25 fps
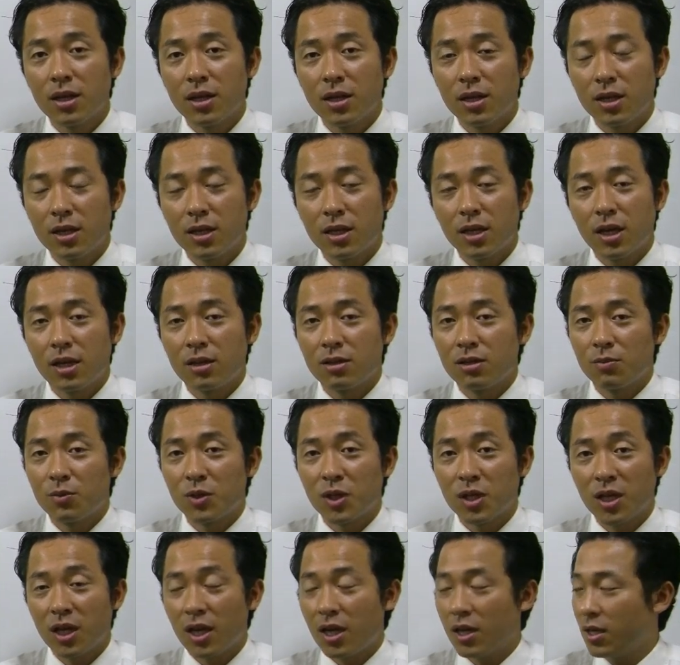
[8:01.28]
In case of the
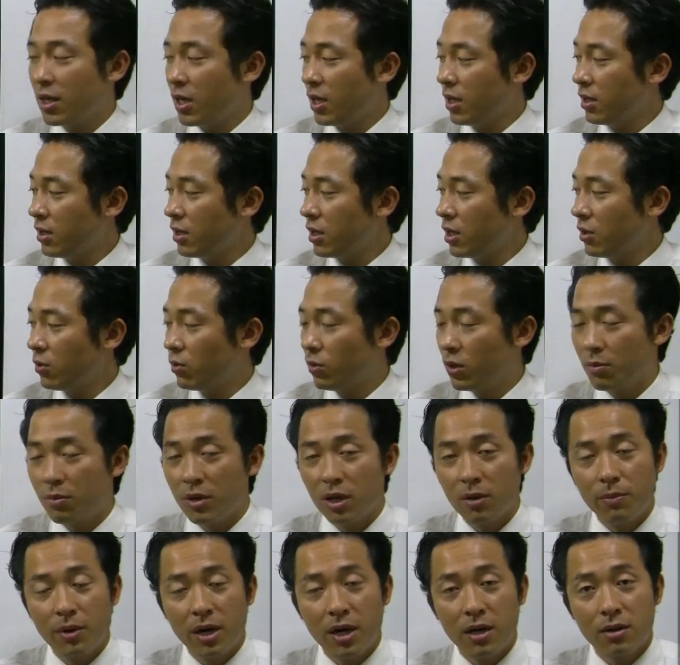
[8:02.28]
KK, it will be
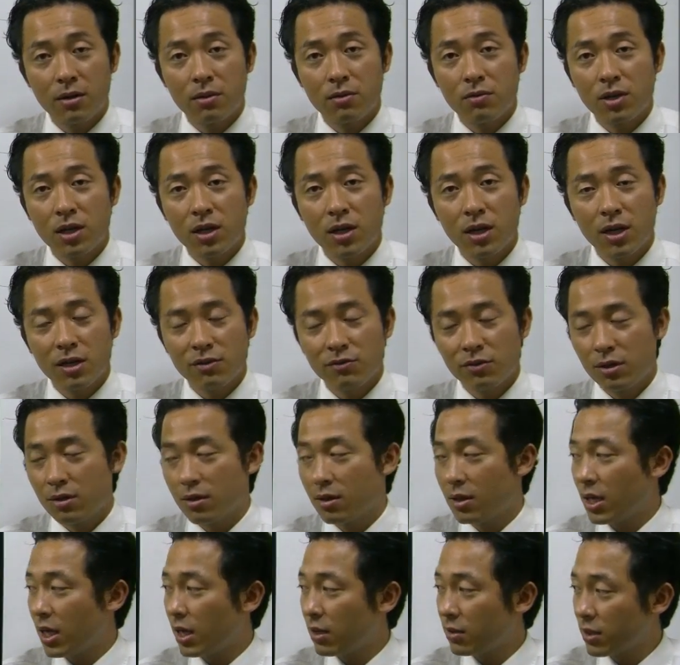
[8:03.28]
about
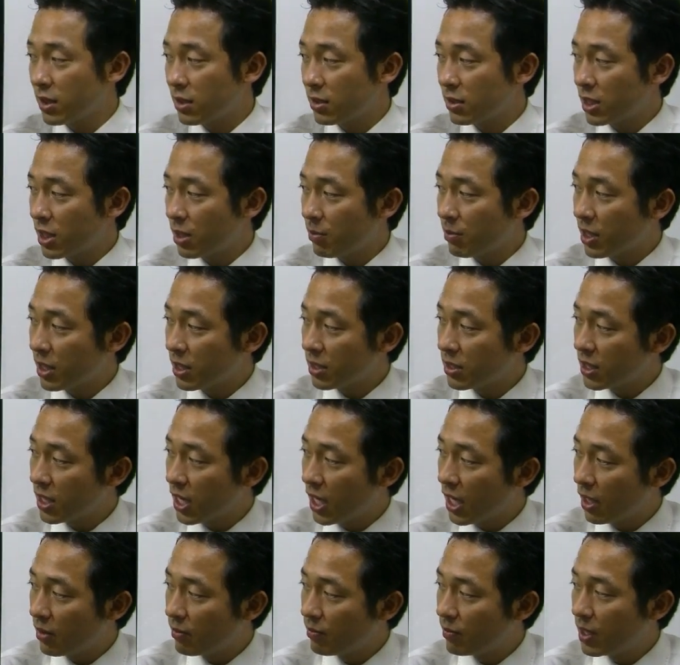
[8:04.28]
300,000 Japanese
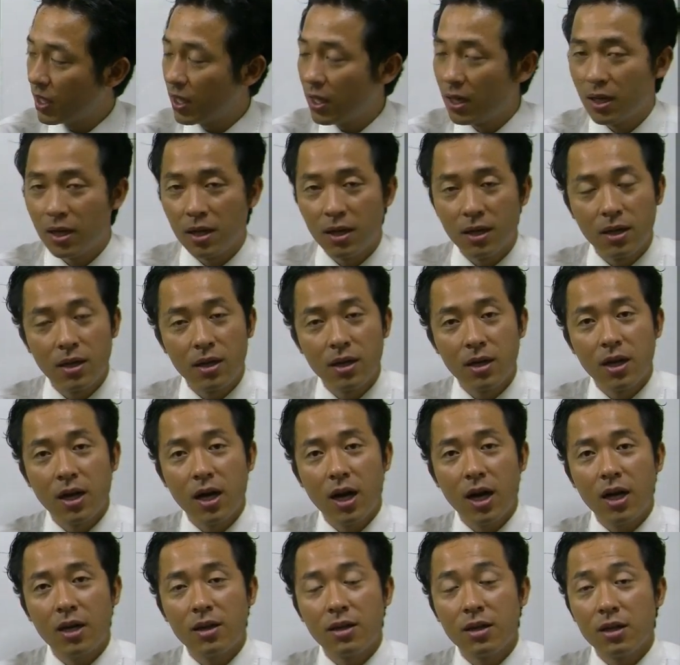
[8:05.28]
yen.
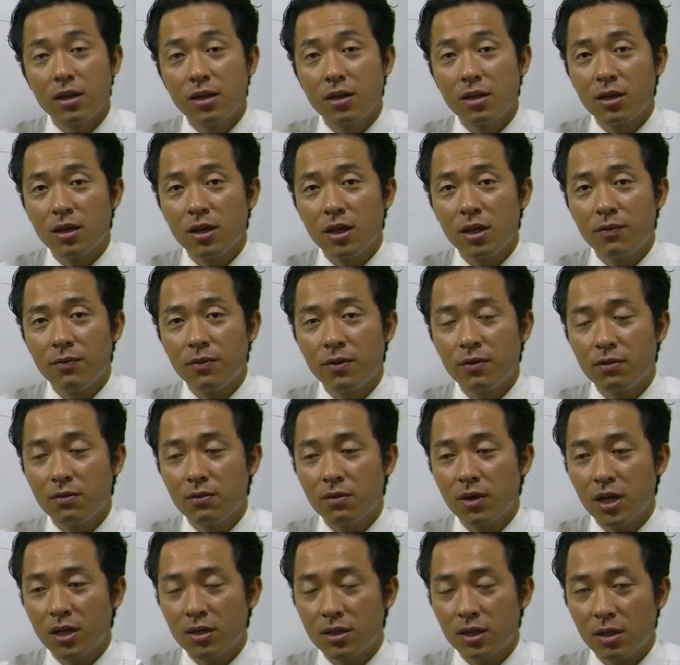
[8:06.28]
And if you
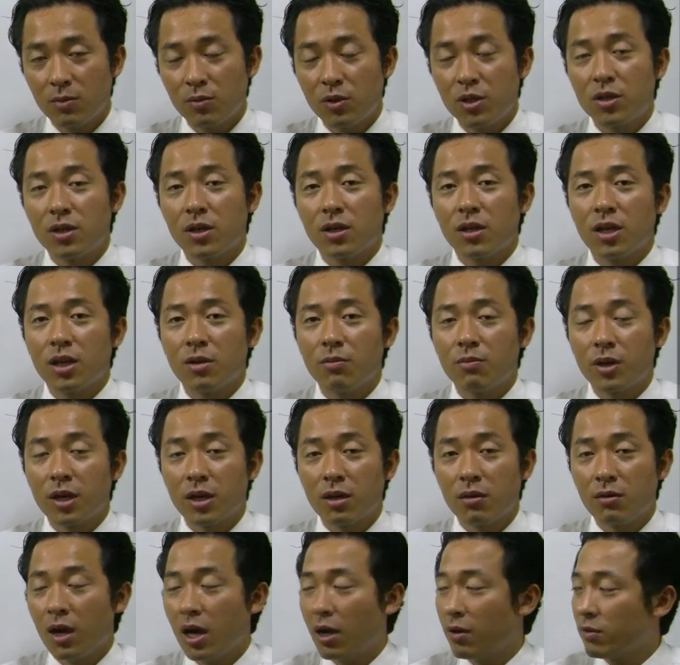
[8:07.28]
establish a company,
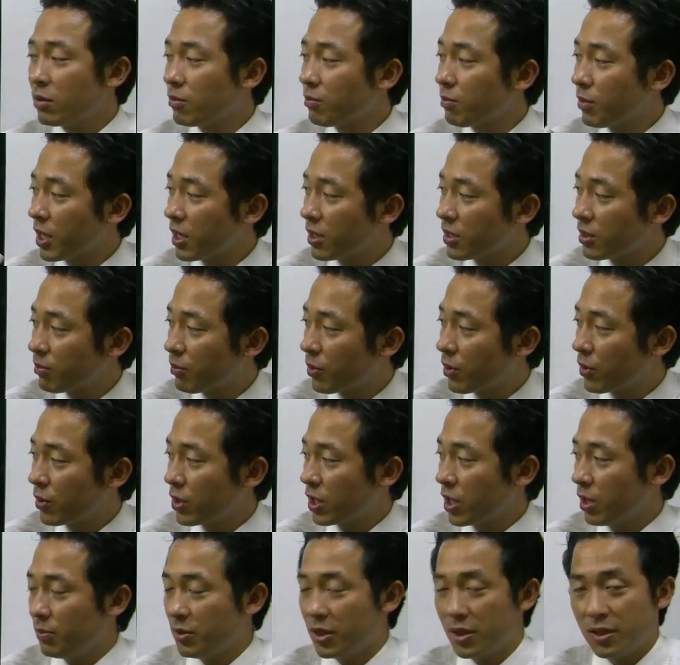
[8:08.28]
you have to pay the per
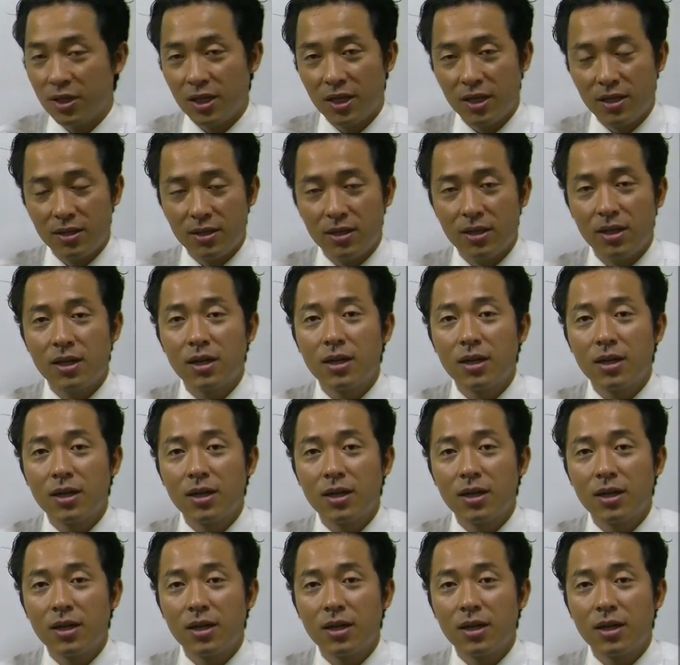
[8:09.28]
capita tax.